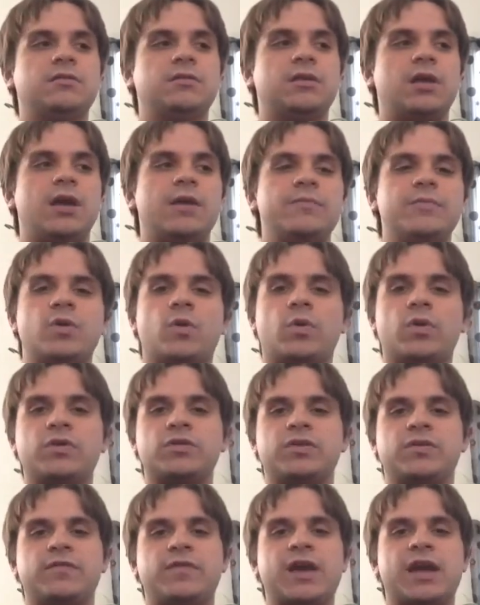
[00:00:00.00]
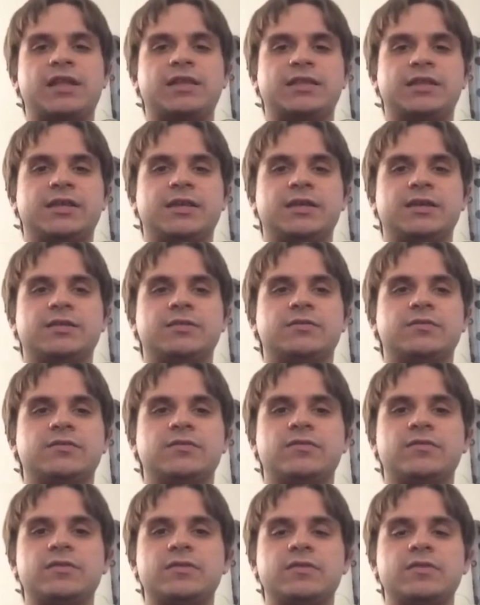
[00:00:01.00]
Up north, you've got the
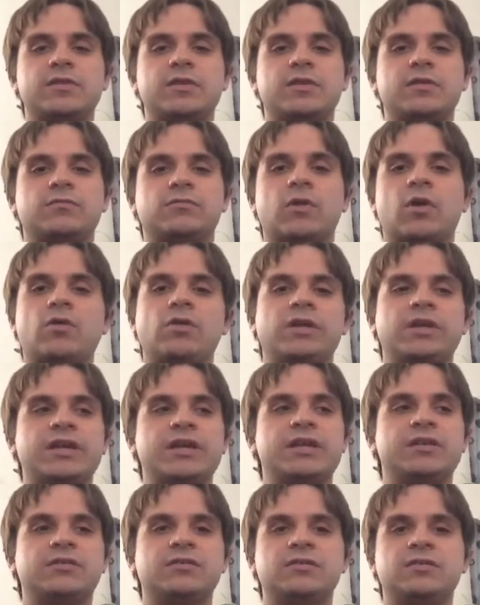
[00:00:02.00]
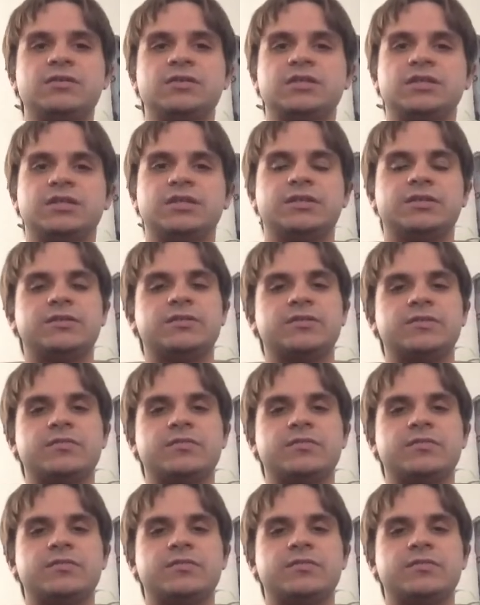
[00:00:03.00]
rolling hills and